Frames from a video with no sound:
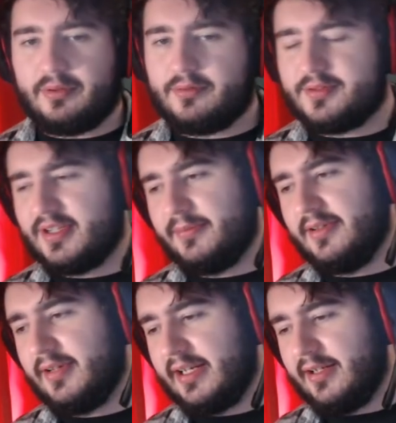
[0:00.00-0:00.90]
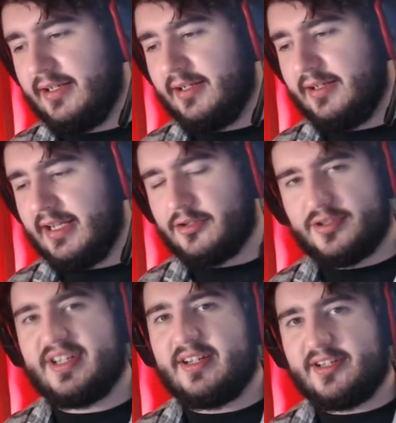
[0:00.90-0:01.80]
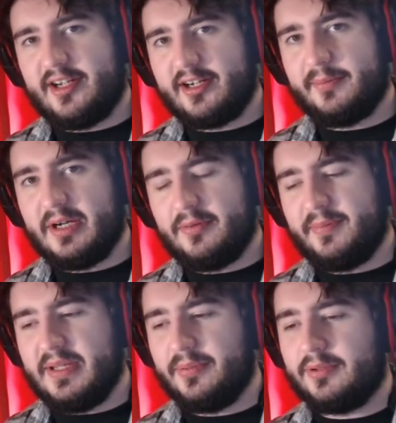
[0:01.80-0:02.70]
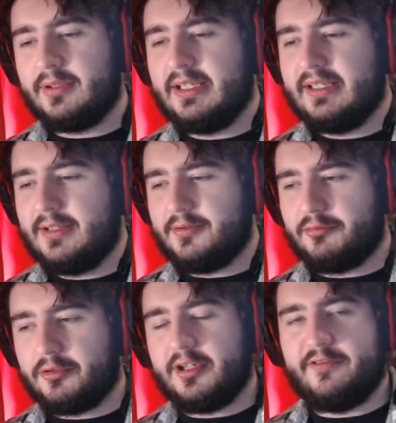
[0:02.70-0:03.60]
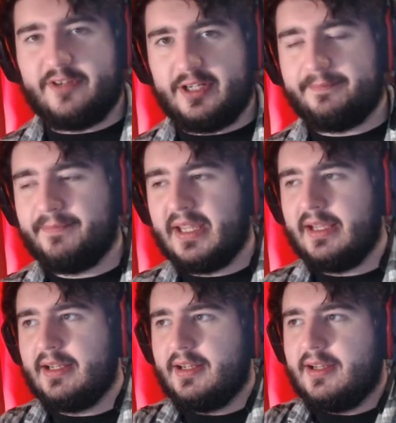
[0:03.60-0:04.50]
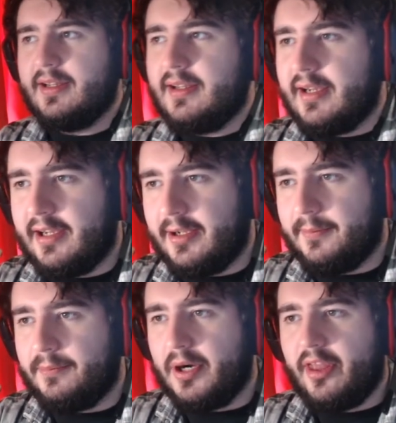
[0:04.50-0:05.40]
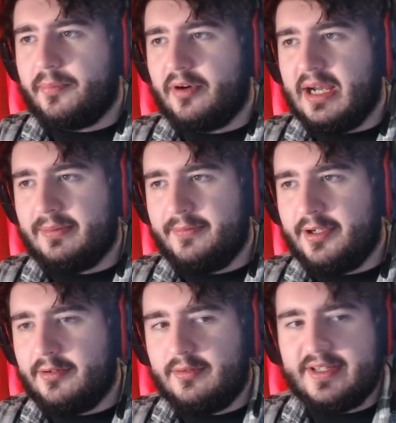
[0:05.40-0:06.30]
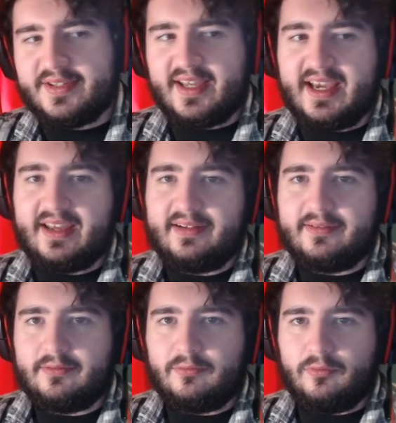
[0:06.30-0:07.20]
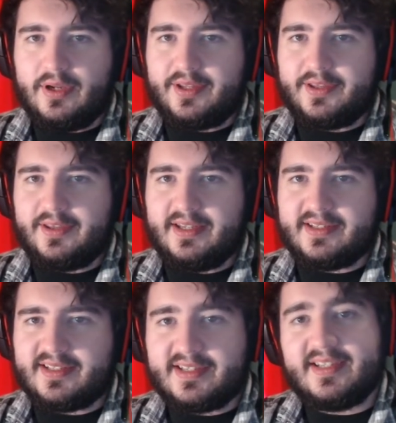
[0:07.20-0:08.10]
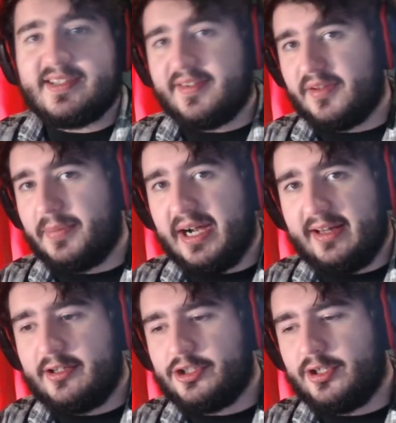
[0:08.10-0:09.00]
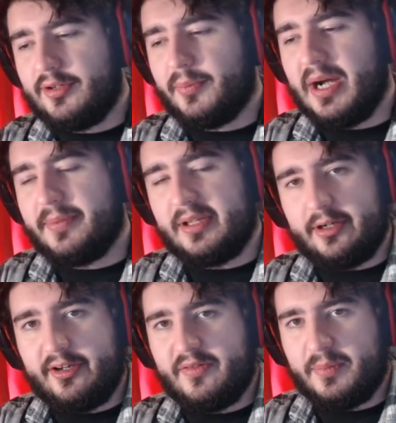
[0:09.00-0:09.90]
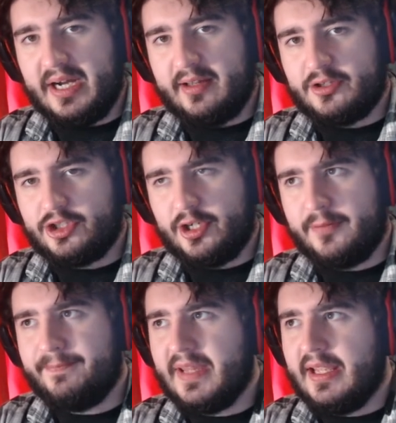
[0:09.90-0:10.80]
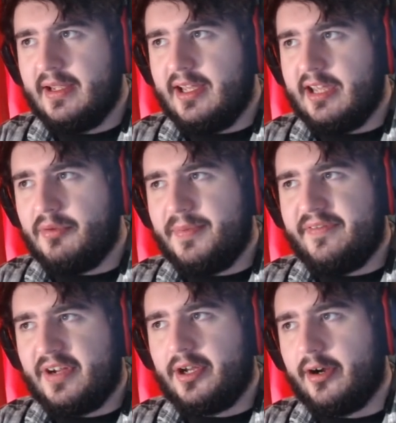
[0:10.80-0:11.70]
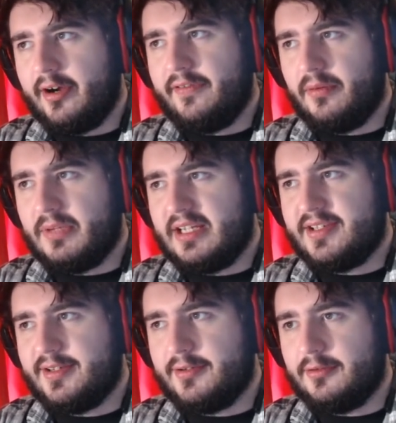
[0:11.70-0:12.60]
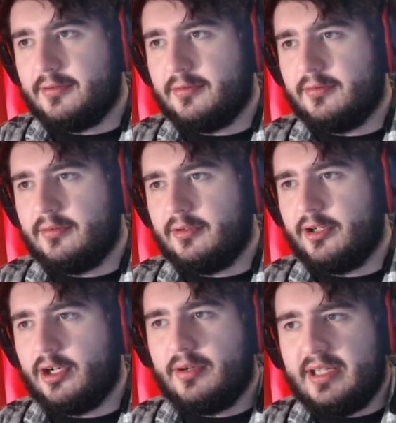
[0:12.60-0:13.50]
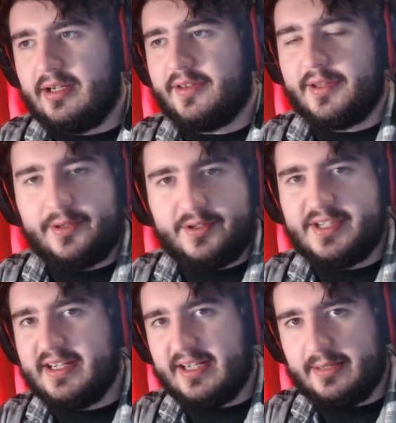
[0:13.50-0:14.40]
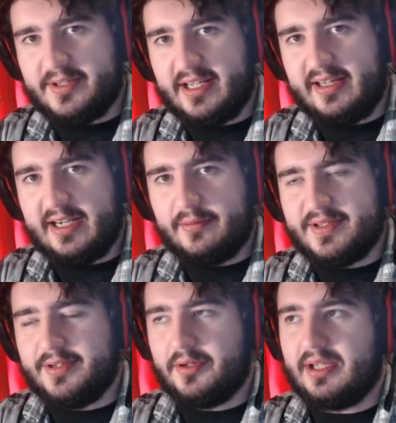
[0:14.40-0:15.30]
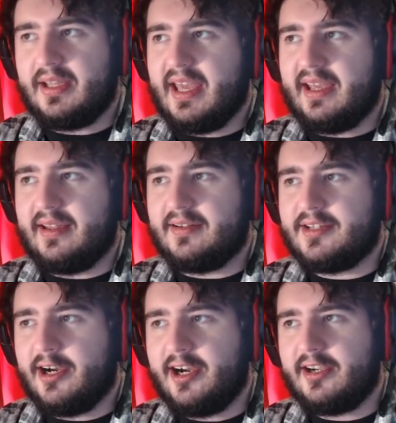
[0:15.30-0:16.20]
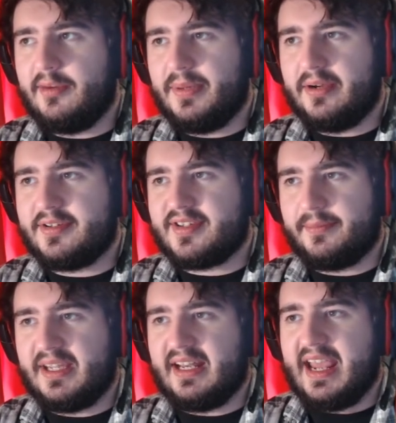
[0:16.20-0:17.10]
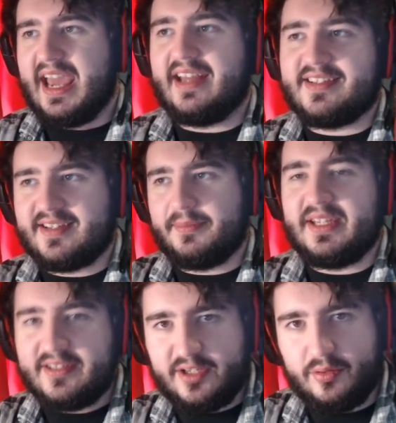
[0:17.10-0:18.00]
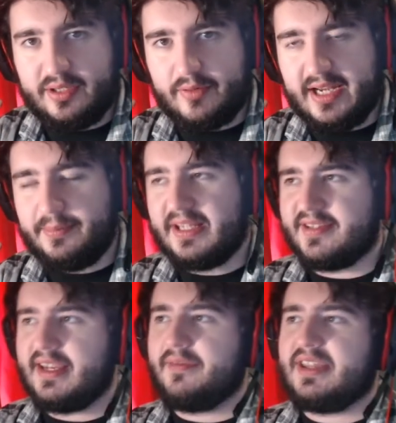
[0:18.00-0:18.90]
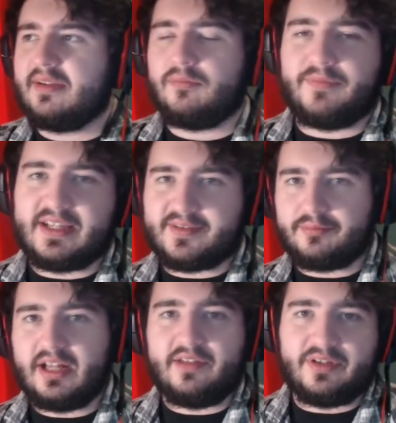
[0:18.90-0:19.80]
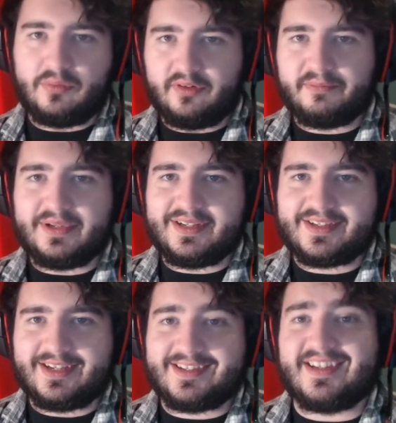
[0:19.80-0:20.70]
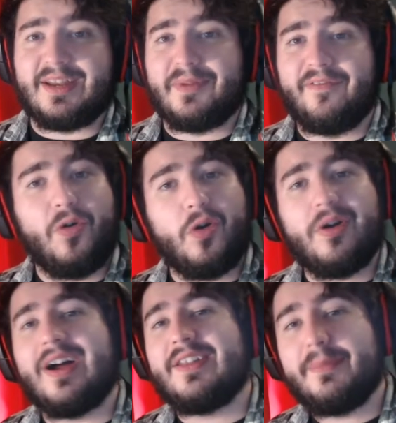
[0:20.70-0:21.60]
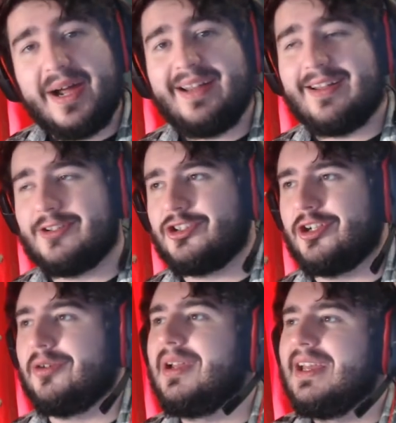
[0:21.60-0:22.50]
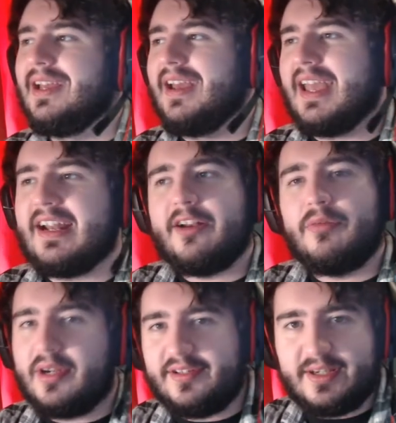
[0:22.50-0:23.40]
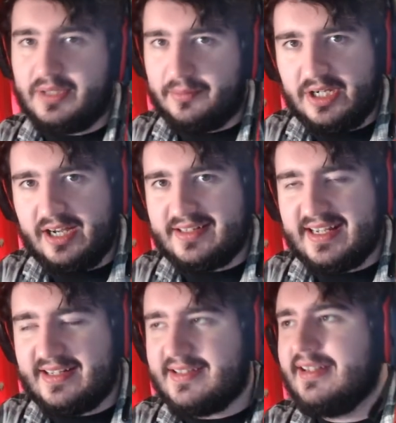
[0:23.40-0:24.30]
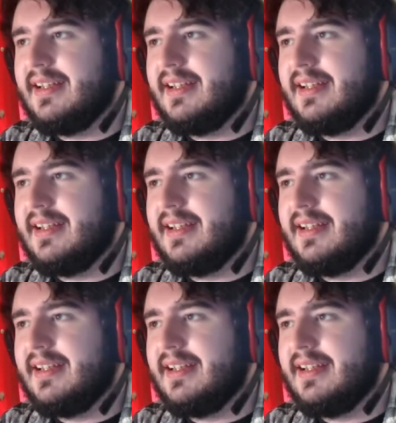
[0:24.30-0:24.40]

When there was something like interesting to talk about with people, it was really fun. Part of the problem, though, is that with the existence of the Pylon Show and the popularity of the Pylon Show, it would be very hard for me to go in on the Thursday time slot like I was doing and talk about something and add something to it, right? Because everything that's relevant will have been discussed the night before on the Pylon Show, and I don't want to double up content.